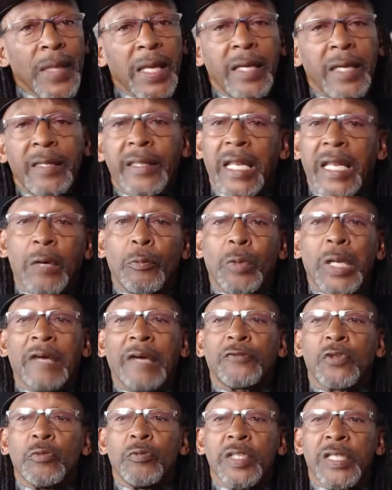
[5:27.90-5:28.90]
that I would
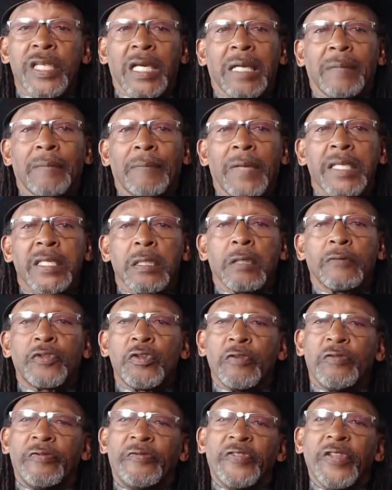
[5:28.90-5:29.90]
have to resign myself
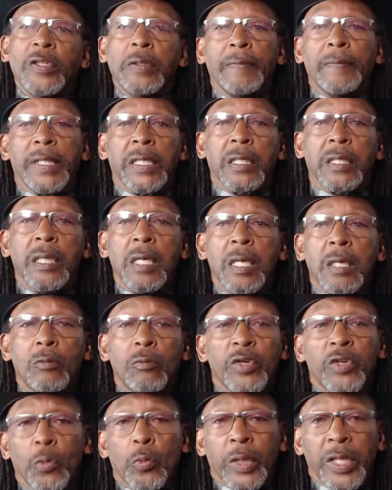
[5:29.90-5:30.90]
to filming
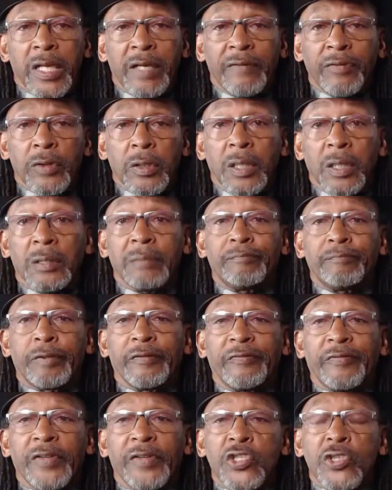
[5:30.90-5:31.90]
with whatever
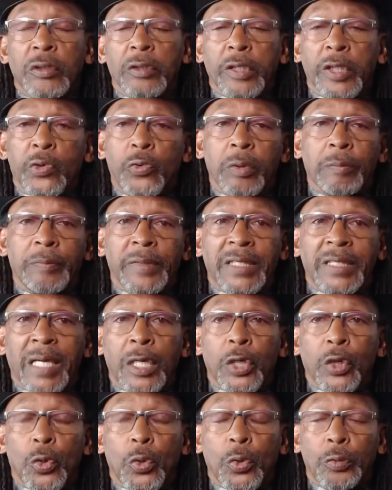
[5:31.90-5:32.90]
unprofessional equipment
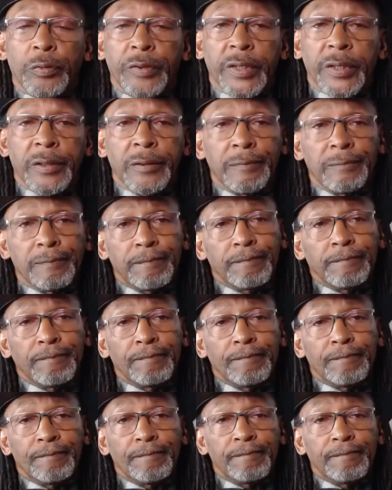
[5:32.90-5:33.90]
I owned.
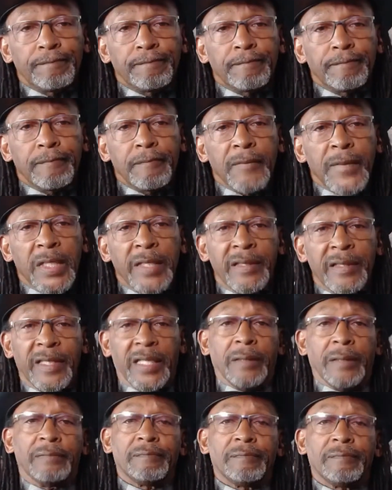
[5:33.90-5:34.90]

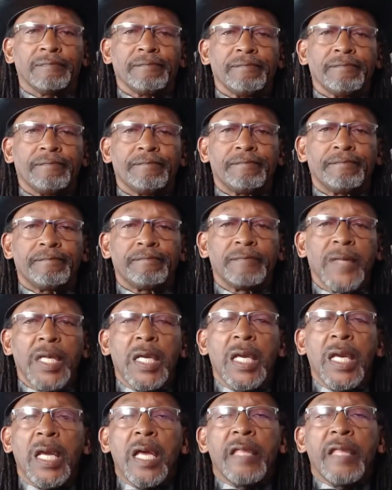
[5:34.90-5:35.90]
Then,
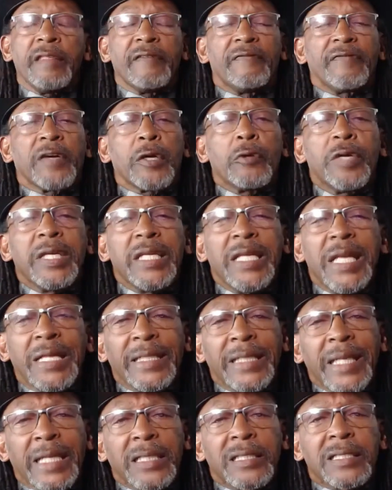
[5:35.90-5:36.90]
the very
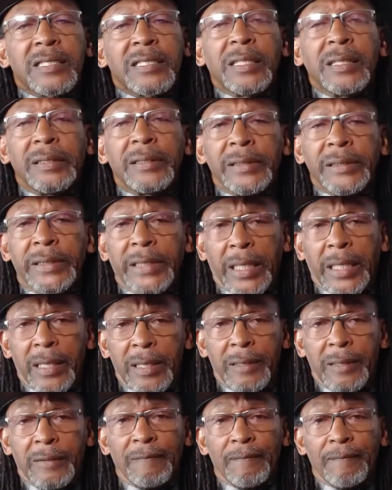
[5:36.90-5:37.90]
next
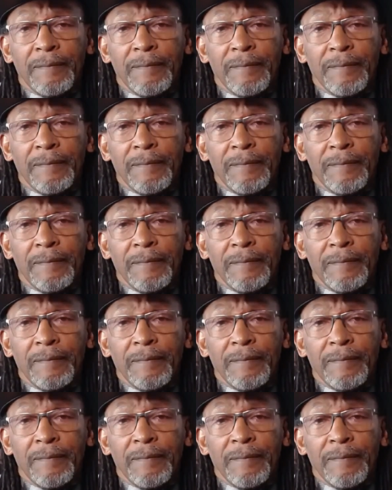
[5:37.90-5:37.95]
day,